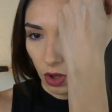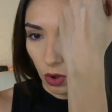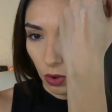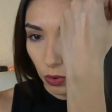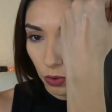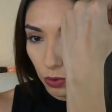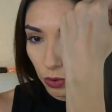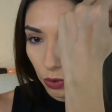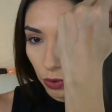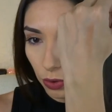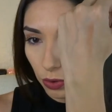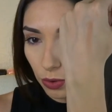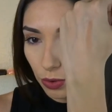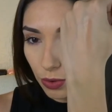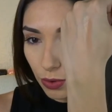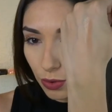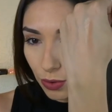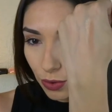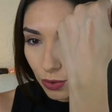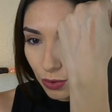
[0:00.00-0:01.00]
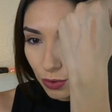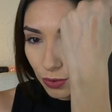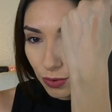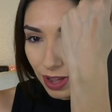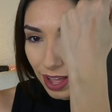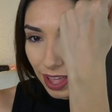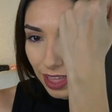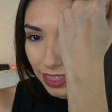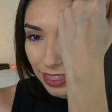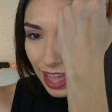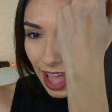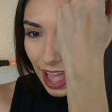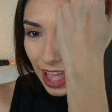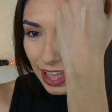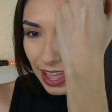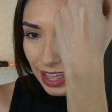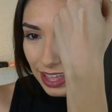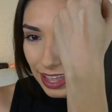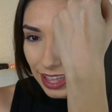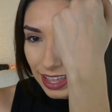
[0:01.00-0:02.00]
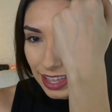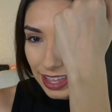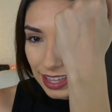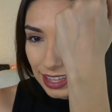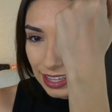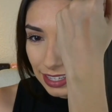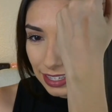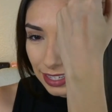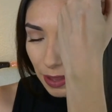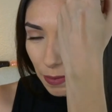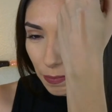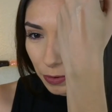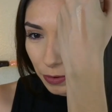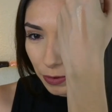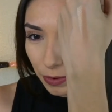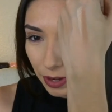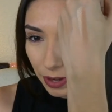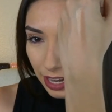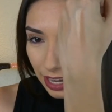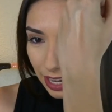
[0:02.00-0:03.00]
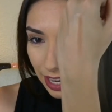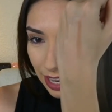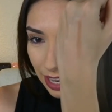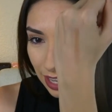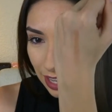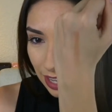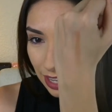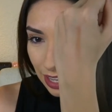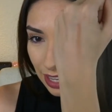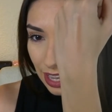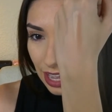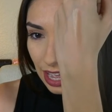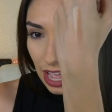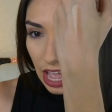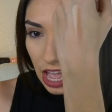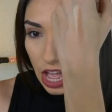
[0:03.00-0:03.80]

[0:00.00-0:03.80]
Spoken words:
Ooh, that is pretty.